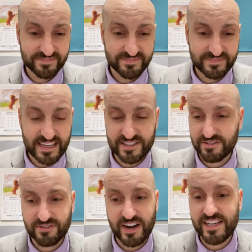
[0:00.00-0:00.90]
that's
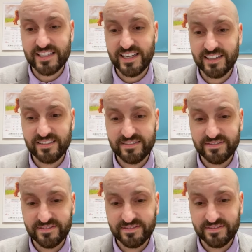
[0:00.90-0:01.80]
crazy.
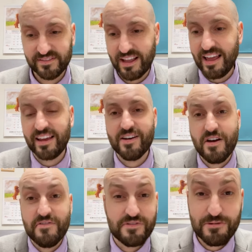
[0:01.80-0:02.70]
Like,
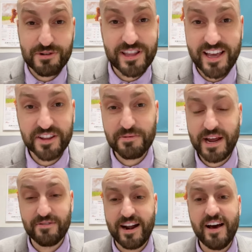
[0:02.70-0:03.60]
if it were the other way
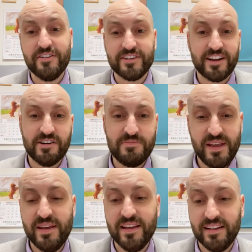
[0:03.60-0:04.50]
around, you know,
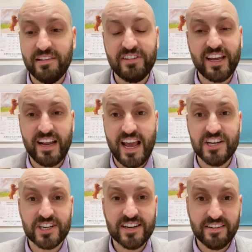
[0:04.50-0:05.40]
me living in
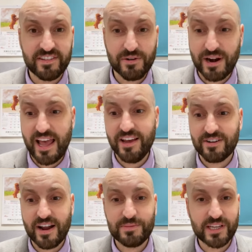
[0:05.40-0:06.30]
Asia, if there were hate
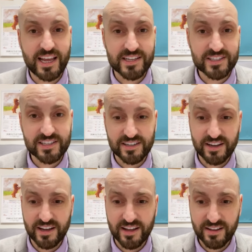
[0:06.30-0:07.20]
crimes against,
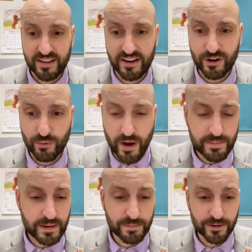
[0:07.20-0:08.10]
white
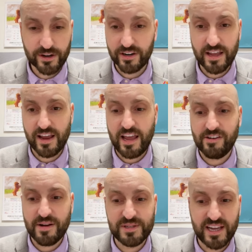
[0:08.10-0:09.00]
people, or hate
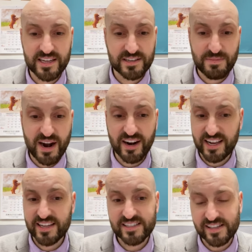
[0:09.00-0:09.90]
crimes against
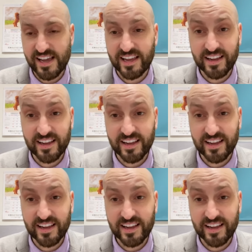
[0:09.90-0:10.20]
Americans, like,